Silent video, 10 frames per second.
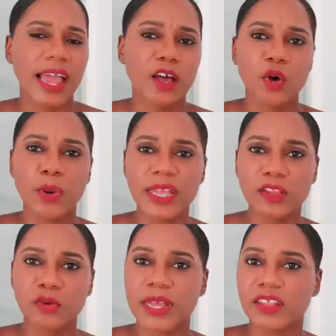like a quick
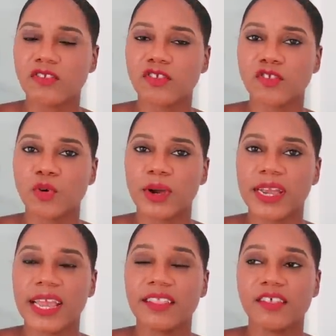little Insta
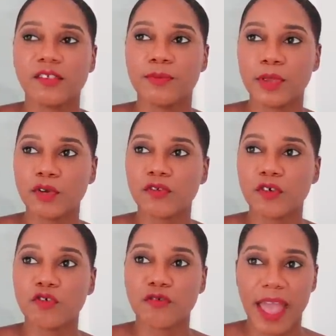story in this
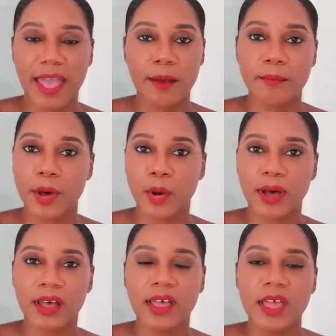beautiful rat and
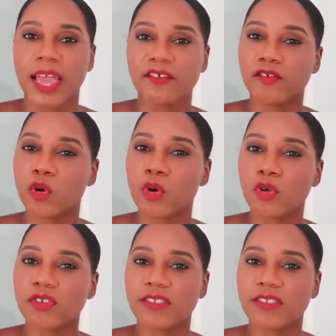boa like floral